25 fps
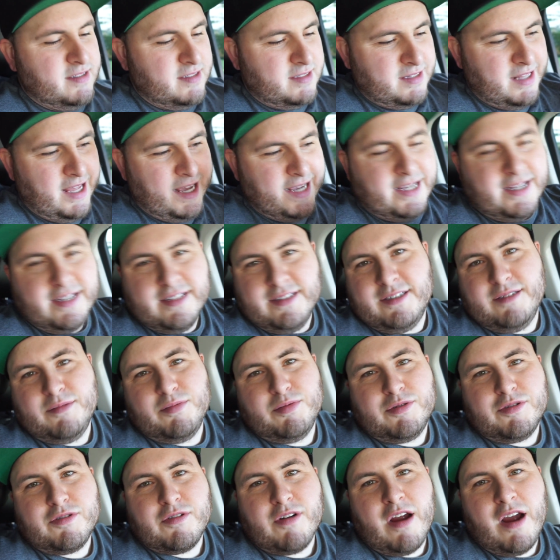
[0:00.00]
Like and
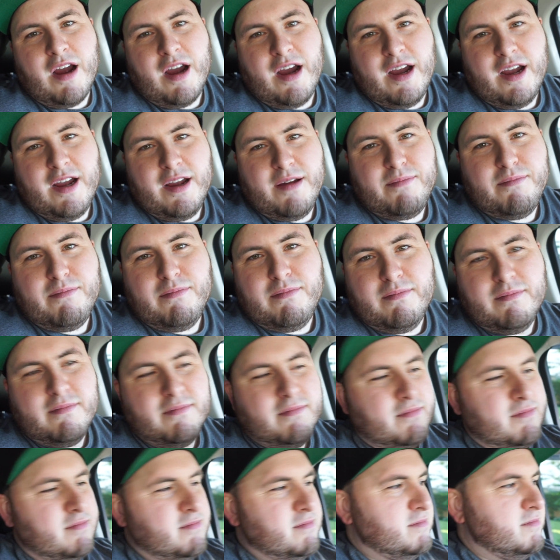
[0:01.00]
subscribe.
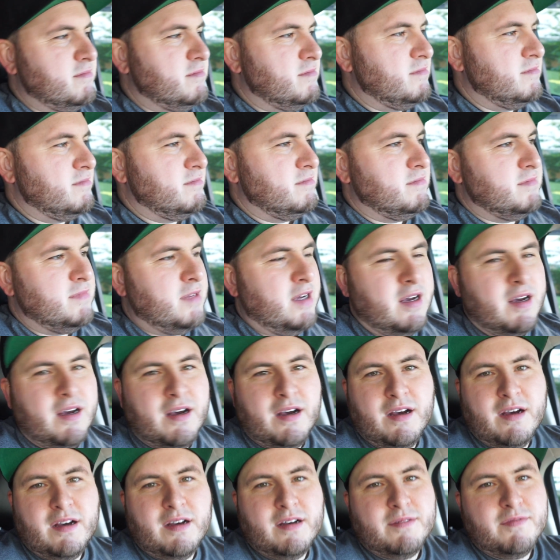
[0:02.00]

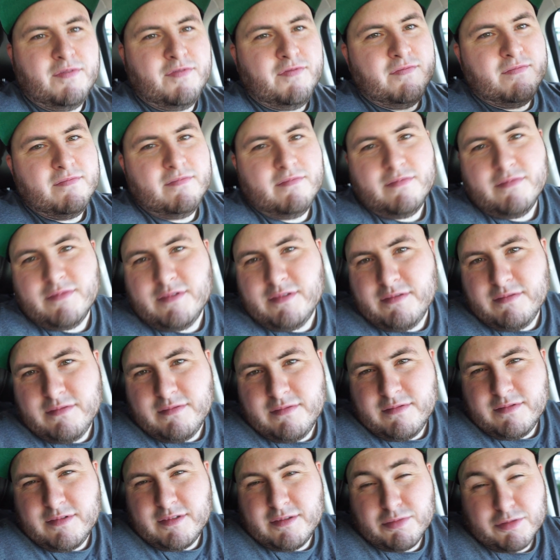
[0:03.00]
Uh,
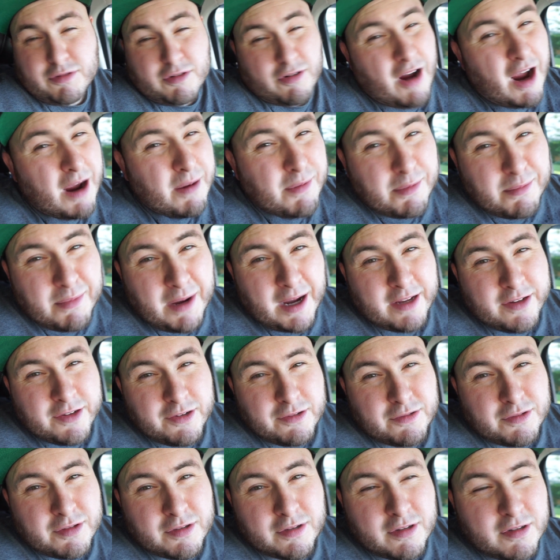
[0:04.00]
subscribe to my
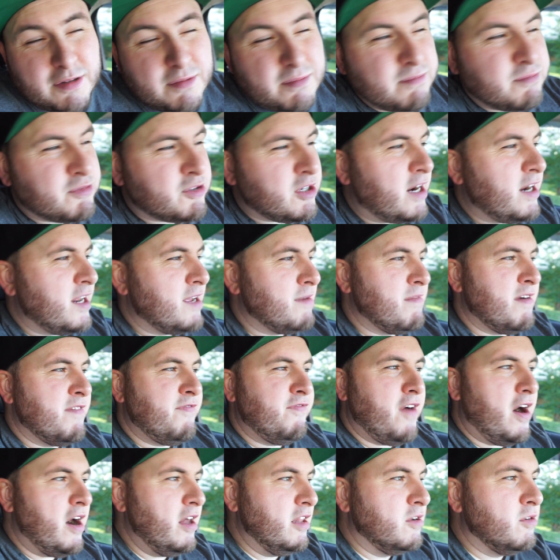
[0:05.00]
YouTube, trying to get my
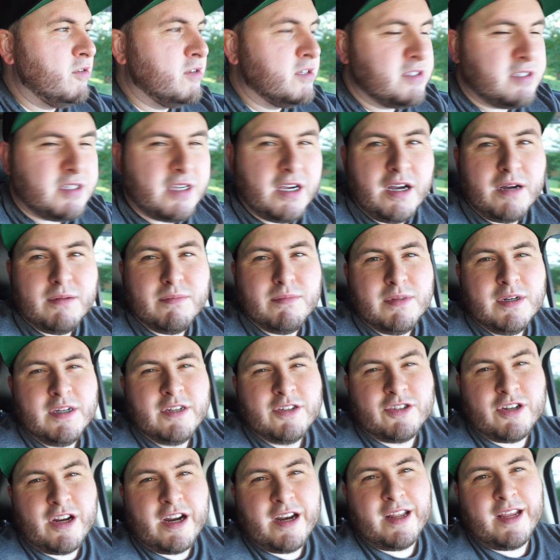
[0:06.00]
followers up,
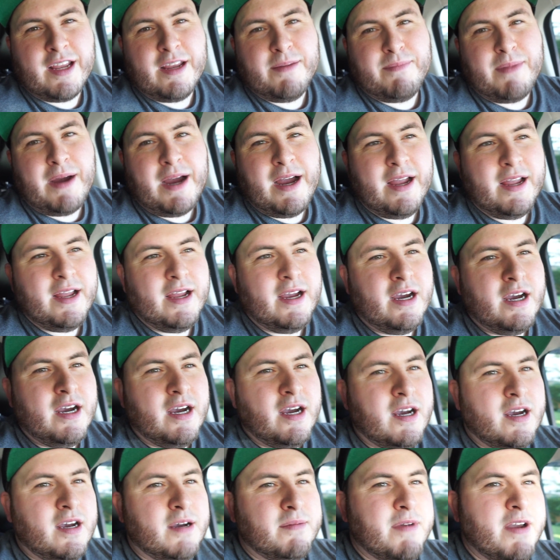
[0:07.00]
trying to get
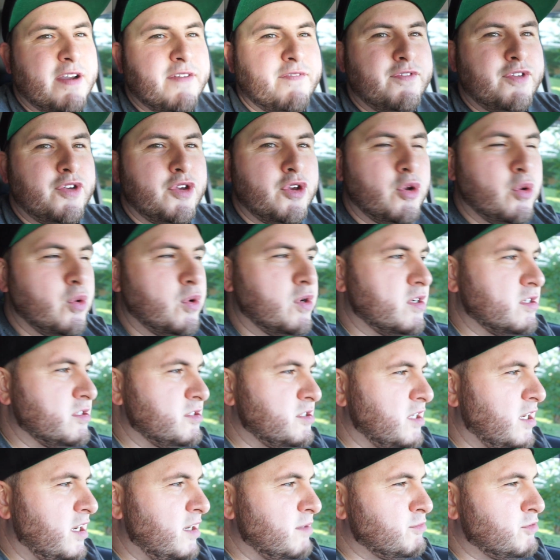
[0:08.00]
my uh, my
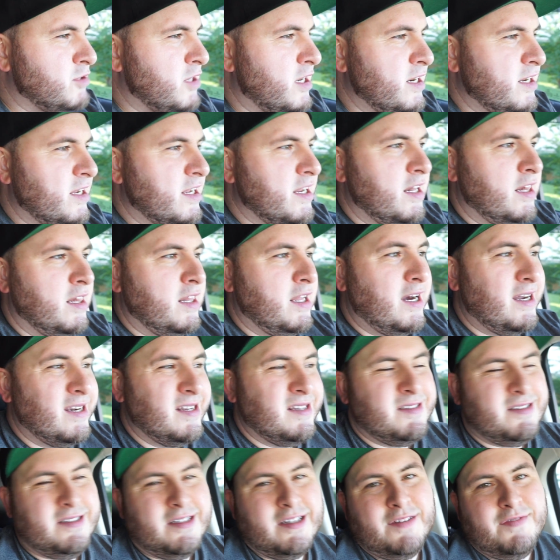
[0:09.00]
viewers up, trying to get a lot
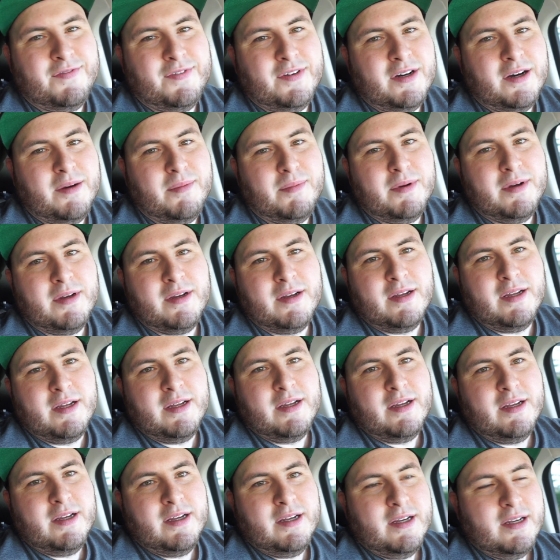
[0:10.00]
of stuff up.
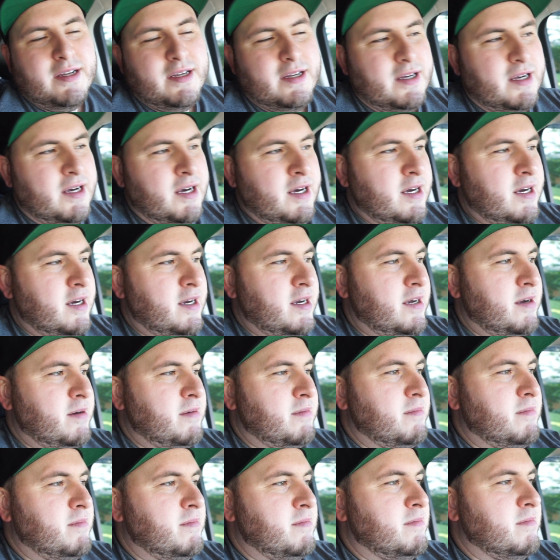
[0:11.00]

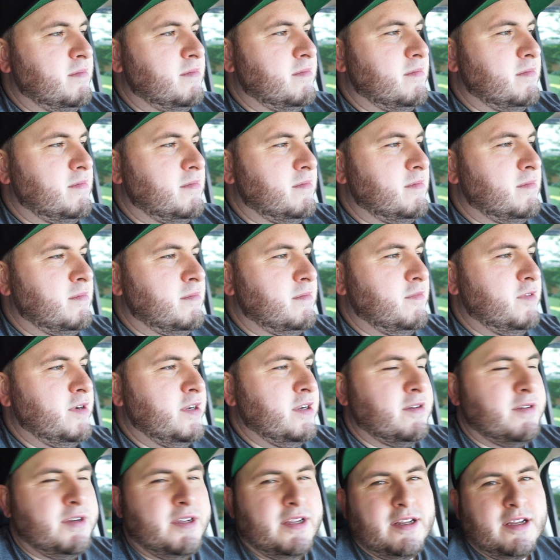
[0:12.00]
Um, we
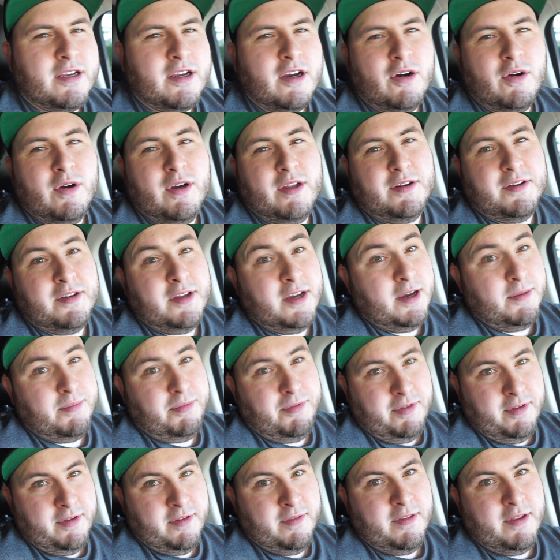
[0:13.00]
don't need to go in
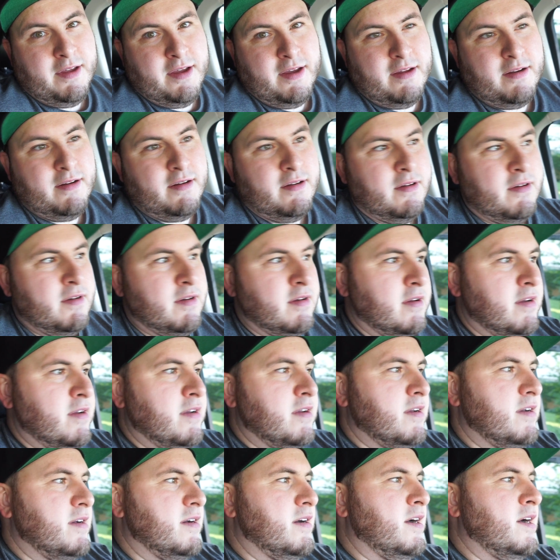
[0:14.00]
depth on that.
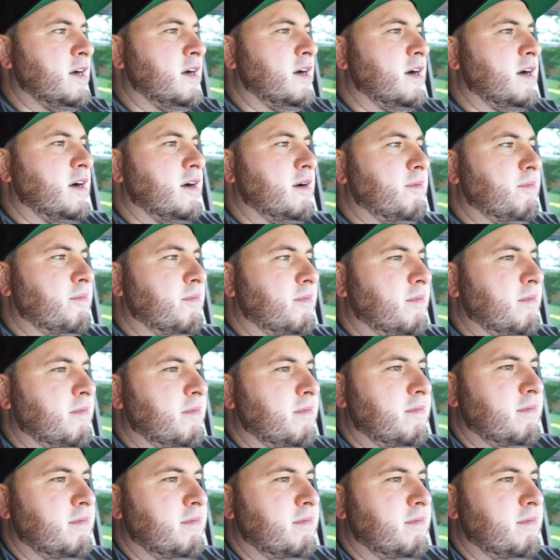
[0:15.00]
Um,